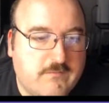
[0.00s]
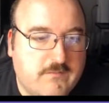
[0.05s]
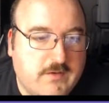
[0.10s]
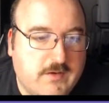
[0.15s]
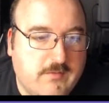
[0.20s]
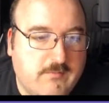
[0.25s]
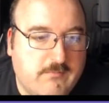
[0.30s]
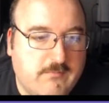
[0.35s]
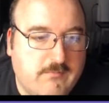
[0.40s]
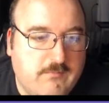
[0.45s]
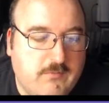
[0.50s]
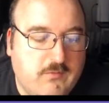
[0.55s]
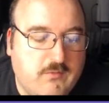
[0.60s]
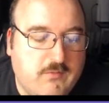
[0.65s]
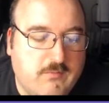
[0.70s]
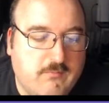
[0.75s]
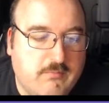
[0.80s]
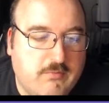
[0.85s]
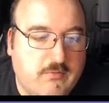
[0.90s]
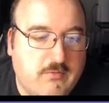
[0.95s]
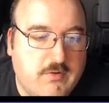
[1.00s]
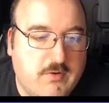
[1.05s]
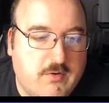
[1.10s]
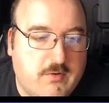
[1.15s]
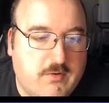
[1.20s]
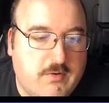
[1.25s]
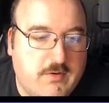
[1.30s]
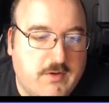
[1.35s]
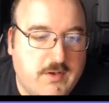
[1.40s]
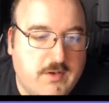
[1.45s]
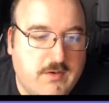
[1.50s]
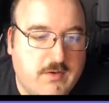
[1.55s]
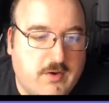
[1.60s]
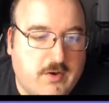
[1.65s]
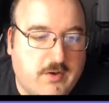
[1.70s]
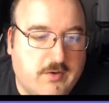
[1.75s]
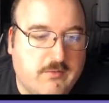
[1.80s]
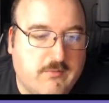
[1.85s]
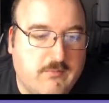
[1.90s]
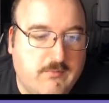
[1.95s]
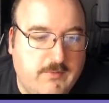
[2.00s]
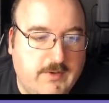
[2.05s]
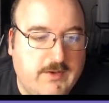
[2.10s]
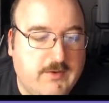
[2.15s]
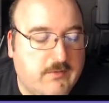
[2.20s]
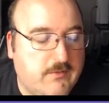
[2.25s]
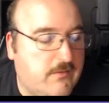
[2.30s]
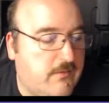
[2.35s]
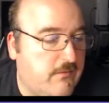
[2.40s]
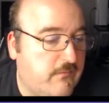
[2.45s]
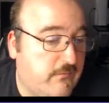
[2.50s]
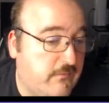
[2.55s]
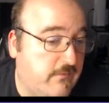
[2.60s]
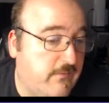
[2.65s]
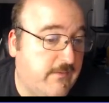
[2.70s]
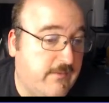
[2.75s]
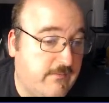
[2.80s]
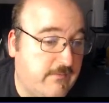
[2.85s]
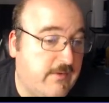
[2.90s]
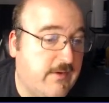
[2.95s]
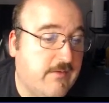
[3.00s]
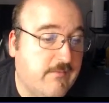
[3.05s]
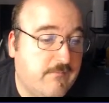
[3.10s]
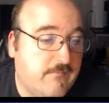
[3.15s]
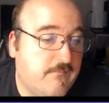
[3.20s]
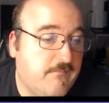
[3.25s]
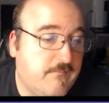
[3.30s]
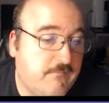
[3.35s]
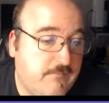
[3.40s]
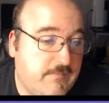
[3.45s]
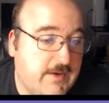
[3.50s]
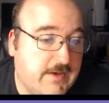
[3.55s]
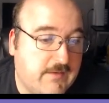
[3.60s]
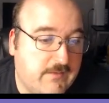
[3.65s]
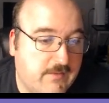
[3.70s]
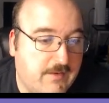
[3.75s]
you can put on auto recall so they'll get picked up